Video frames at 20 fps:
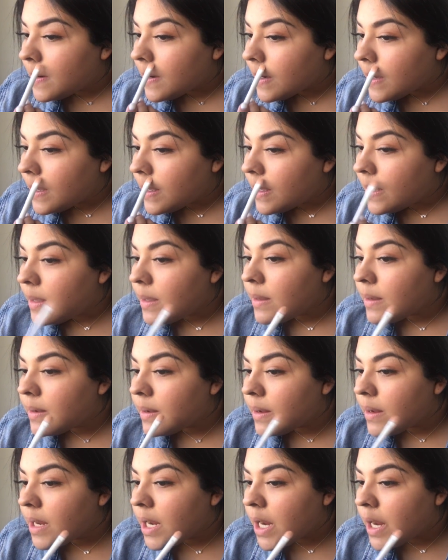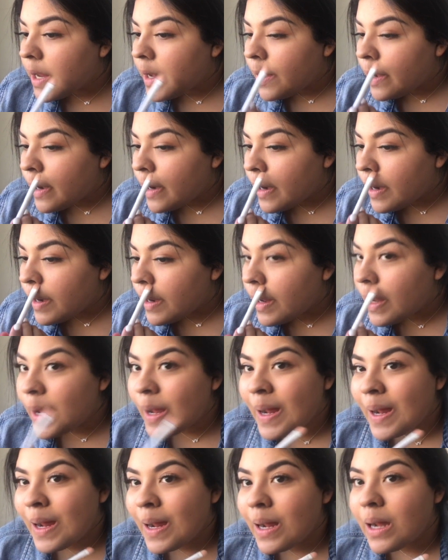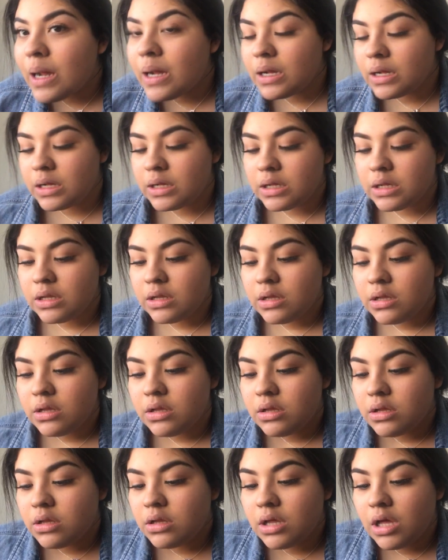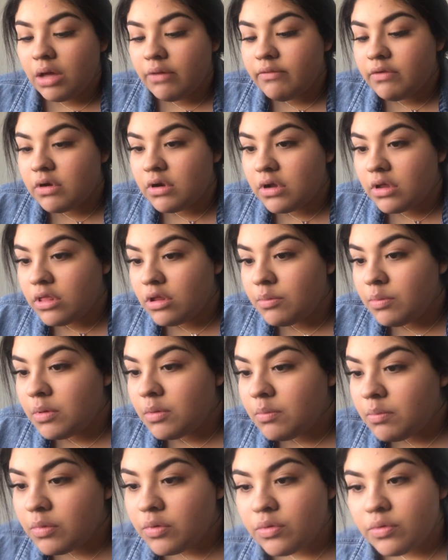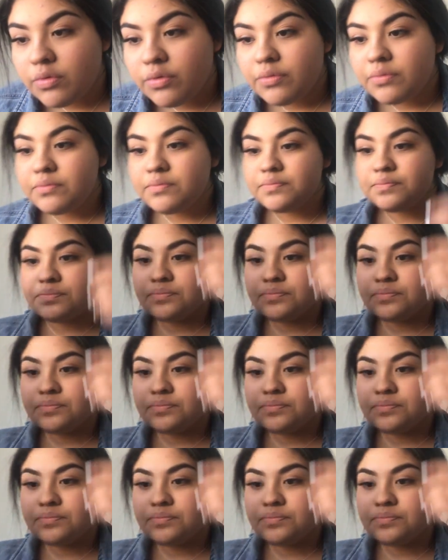Alright, here. I have another pimple.